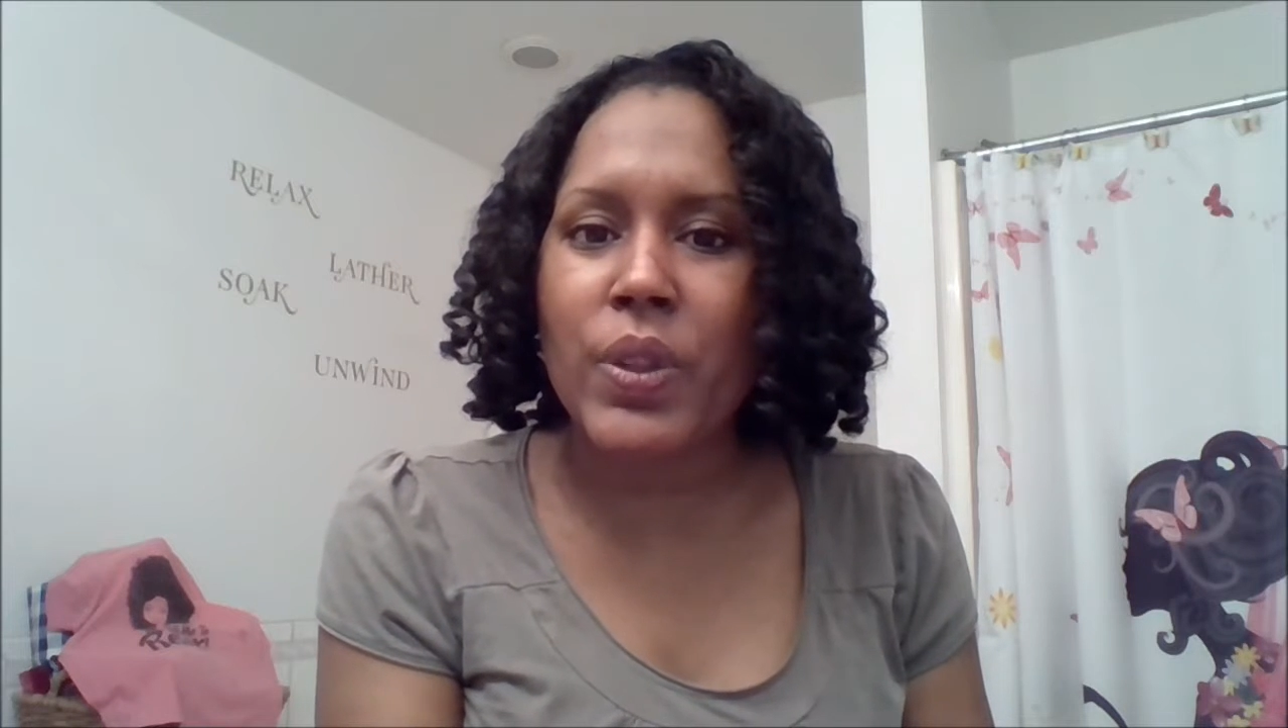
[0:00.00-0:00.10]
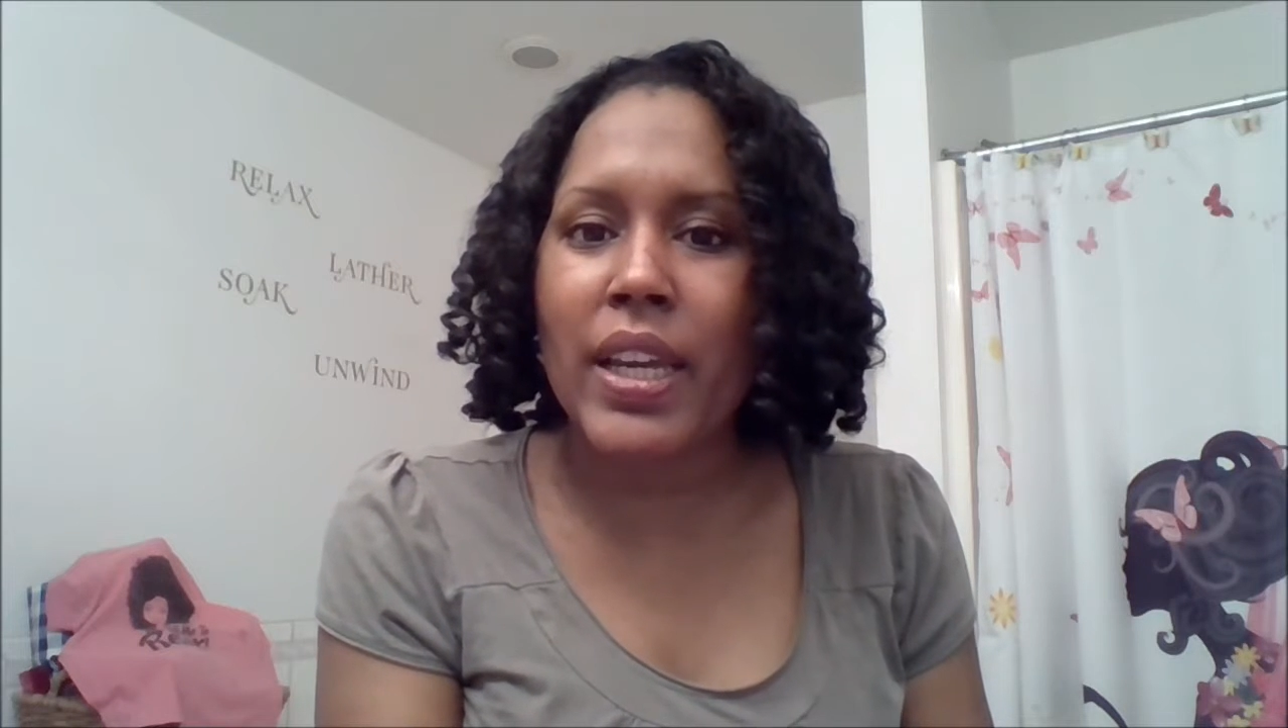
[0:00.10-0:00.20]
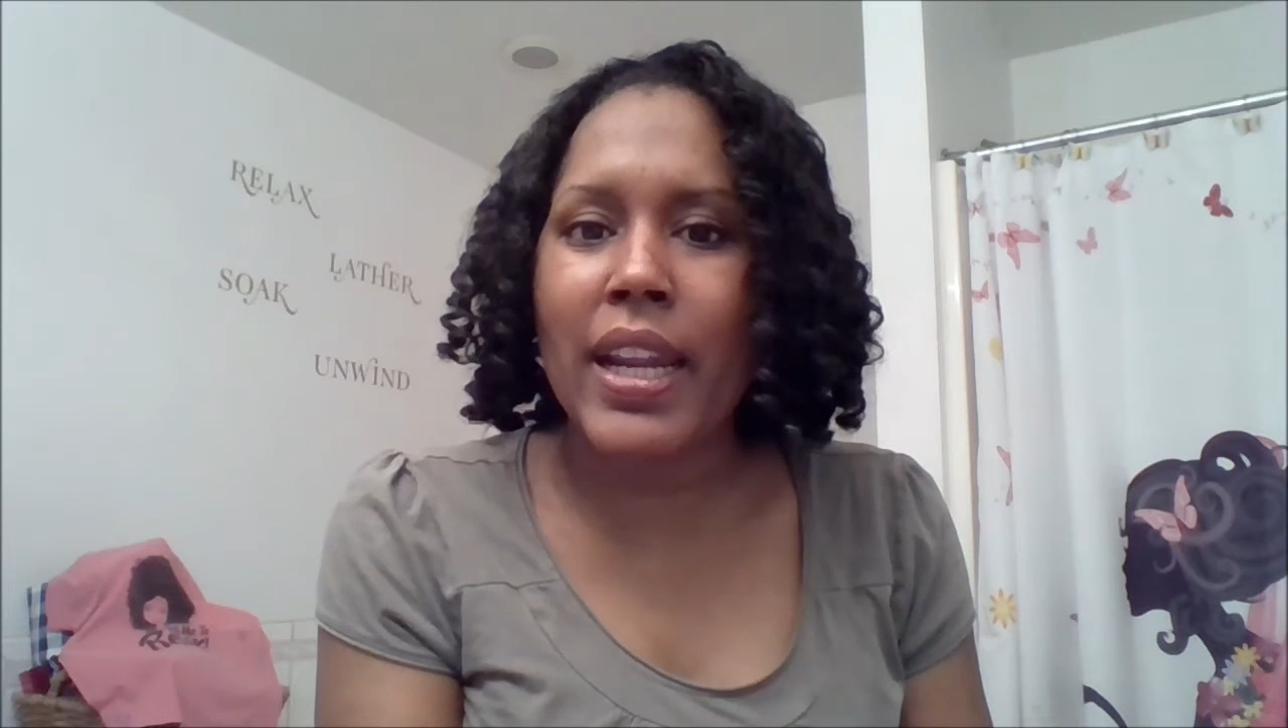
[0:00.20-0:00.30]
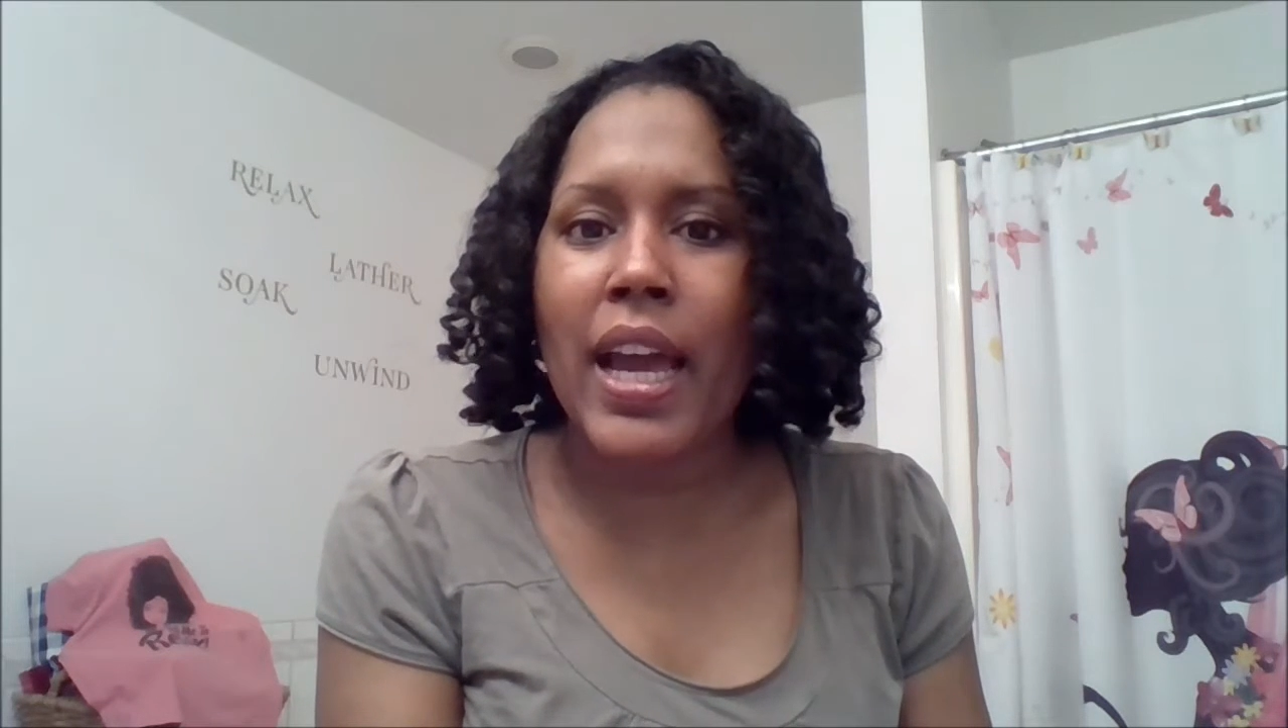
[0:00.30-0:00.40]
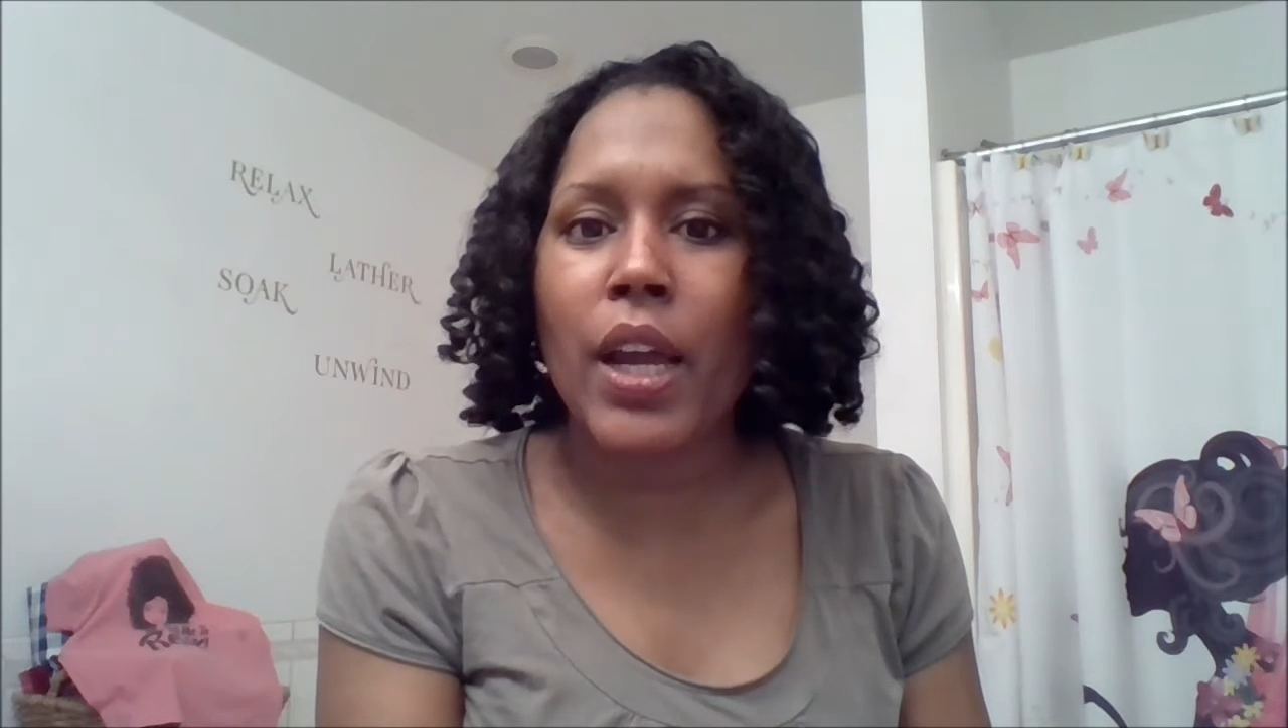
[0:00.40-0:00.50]

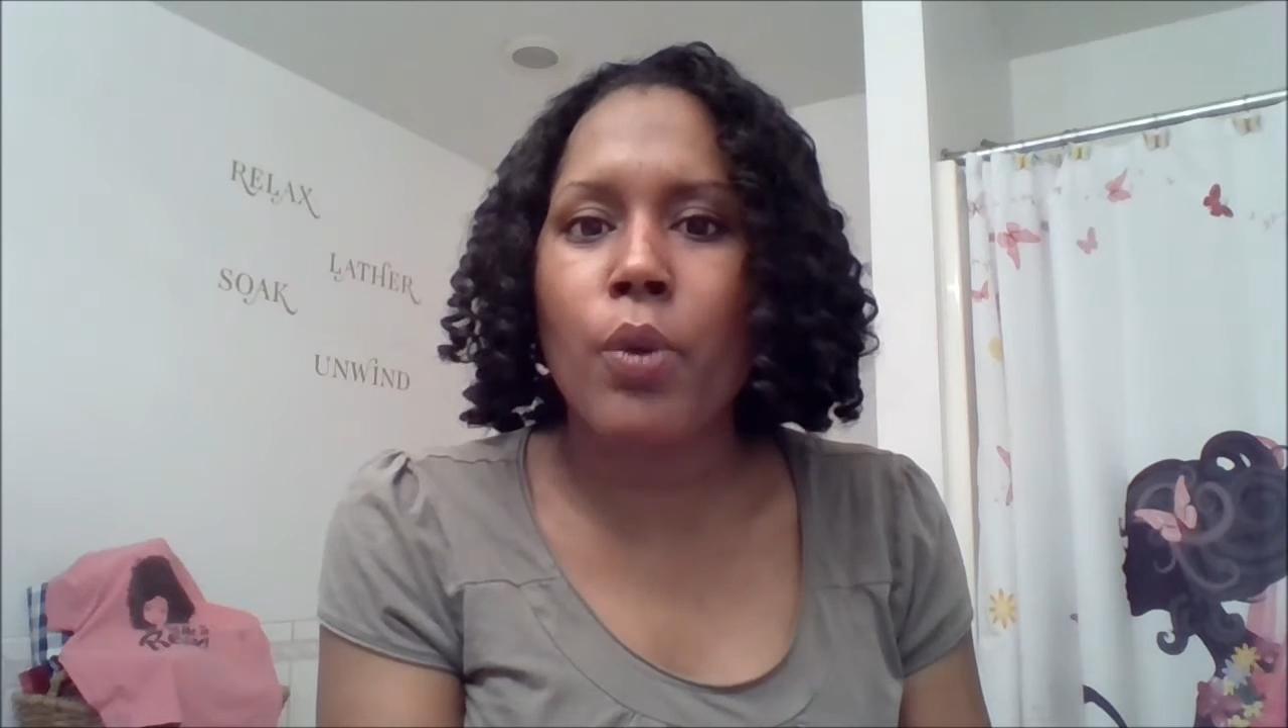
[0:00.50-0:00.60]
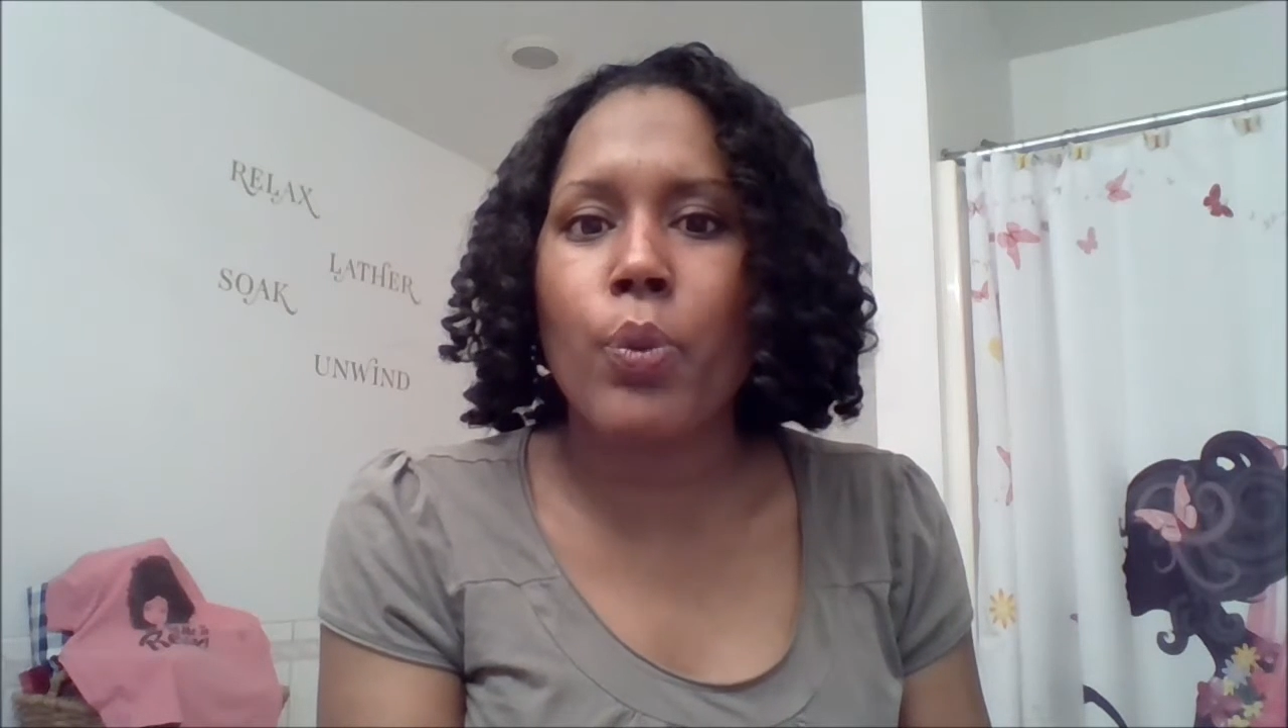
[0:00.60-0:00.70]
that I